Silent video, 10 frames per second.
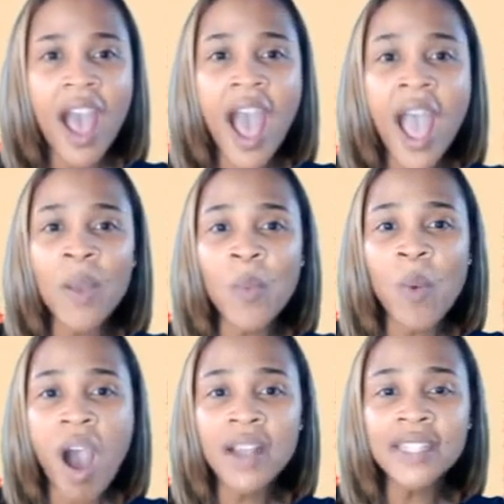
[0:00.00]
I
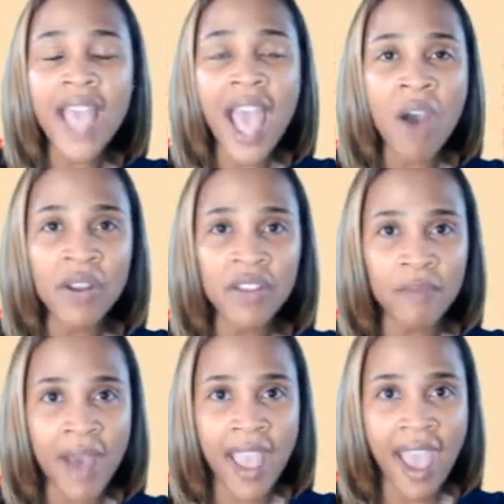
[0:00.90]
walked out of
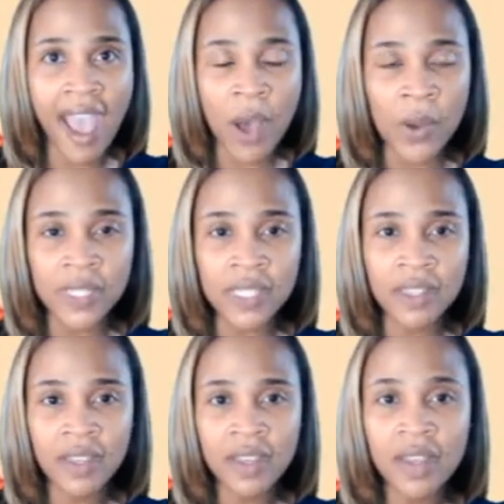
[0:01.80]
my house
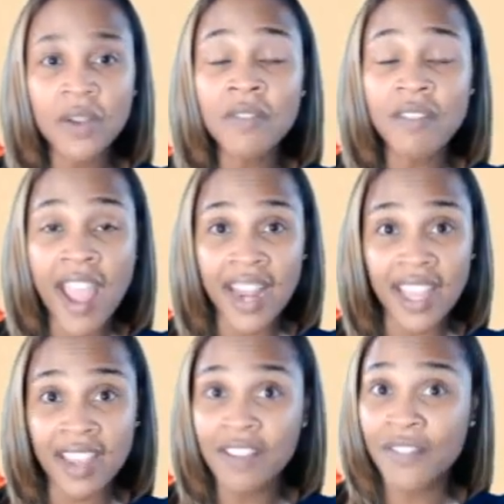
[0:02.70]

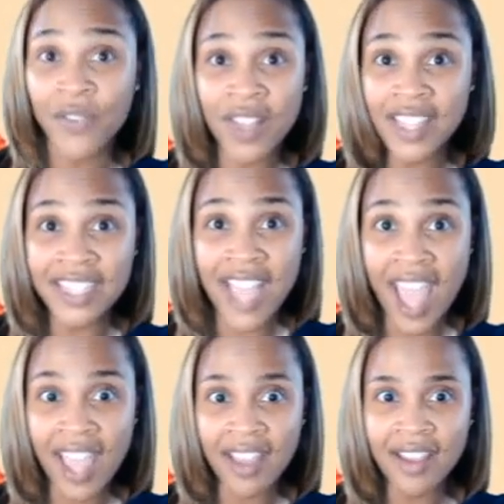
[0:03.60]
ready for the
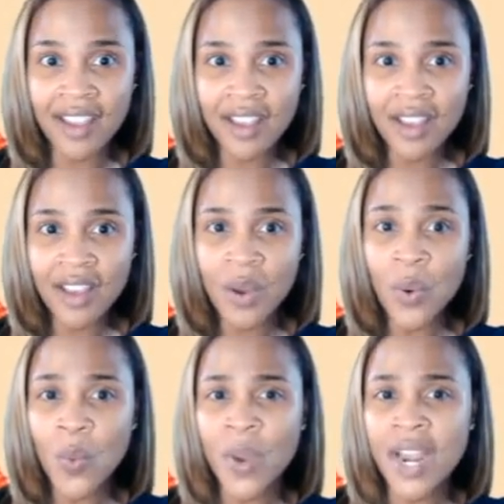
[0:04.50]
day
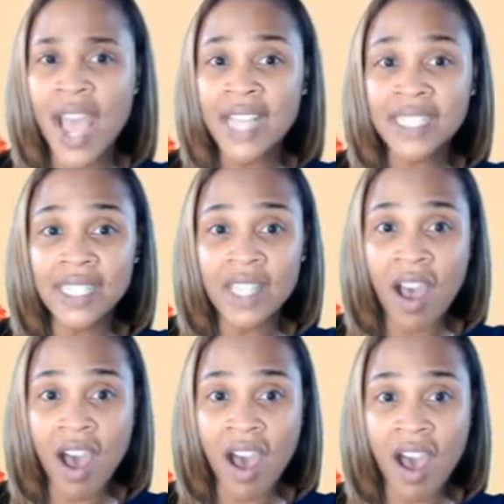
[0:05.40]
when I
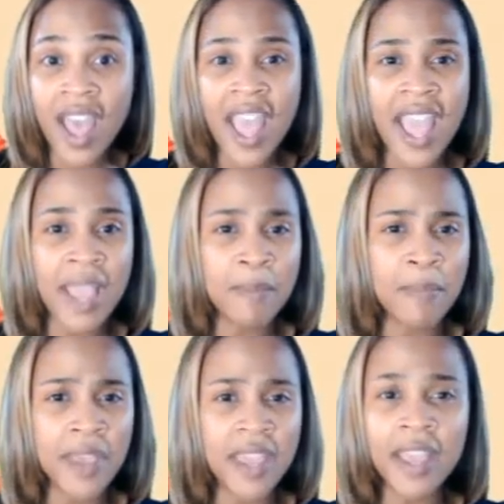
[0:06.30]
saw a
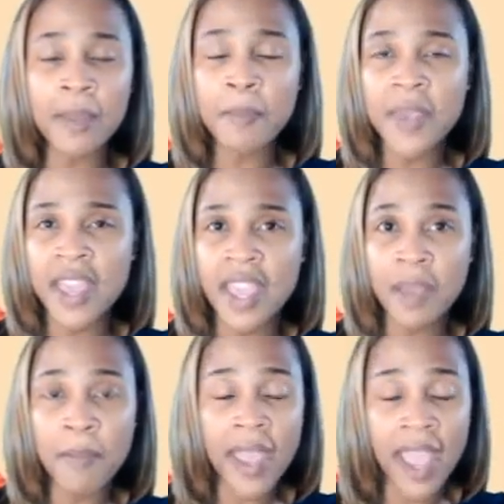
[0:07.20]
big
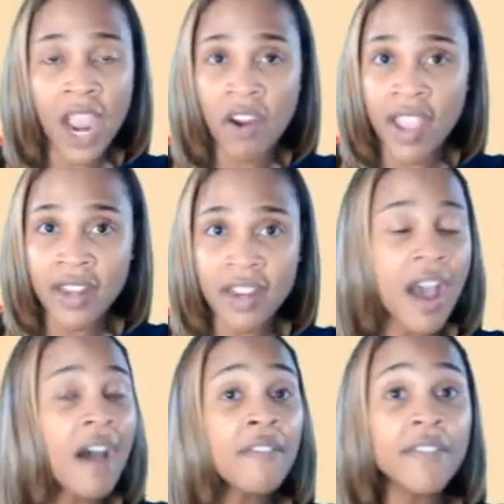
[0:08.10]
pink parrot
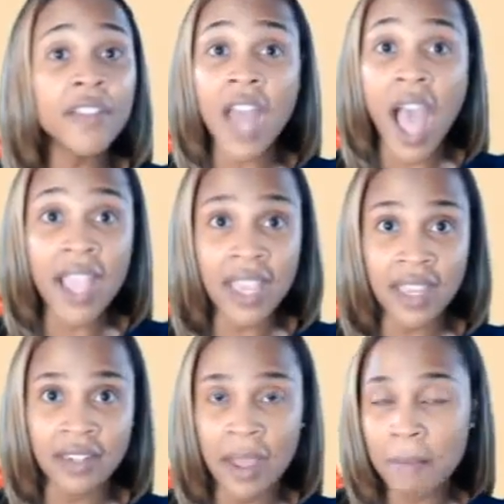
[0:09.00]

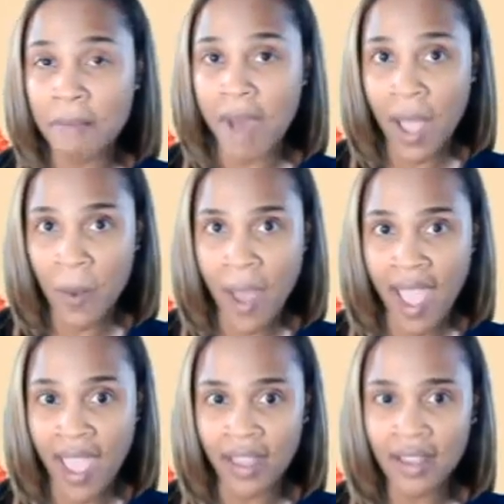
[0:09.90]
flying my
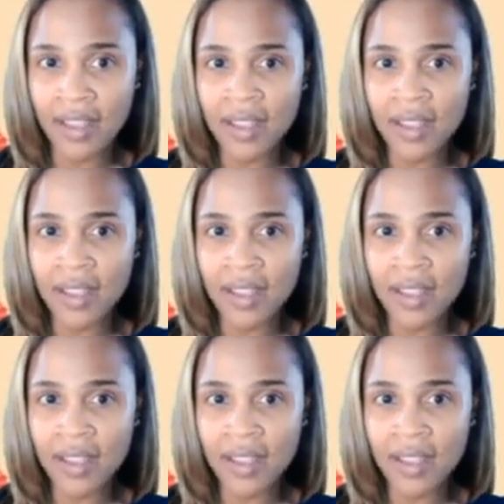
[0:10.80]
way.